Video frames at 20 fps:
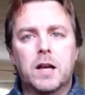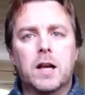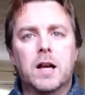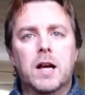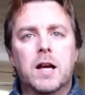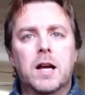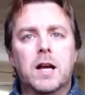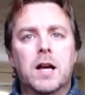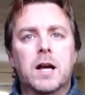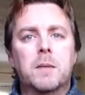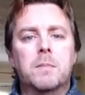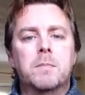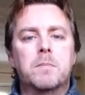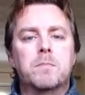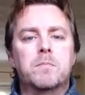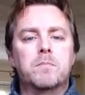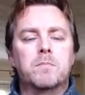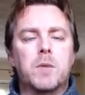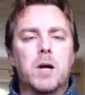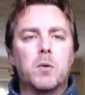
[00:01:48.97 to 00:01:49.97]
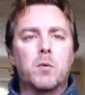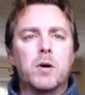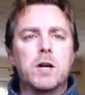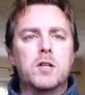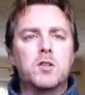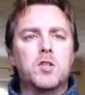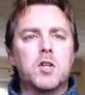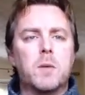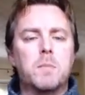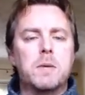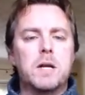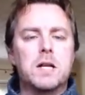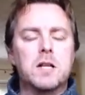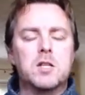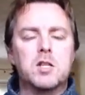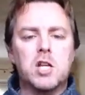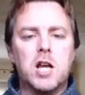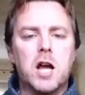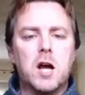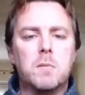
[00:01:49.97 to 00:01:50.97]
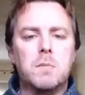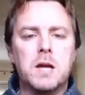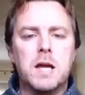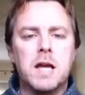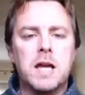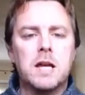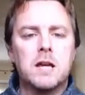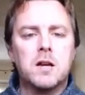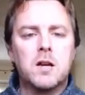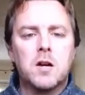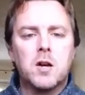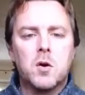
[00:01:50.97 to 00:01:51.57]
I wanted somebody to tell me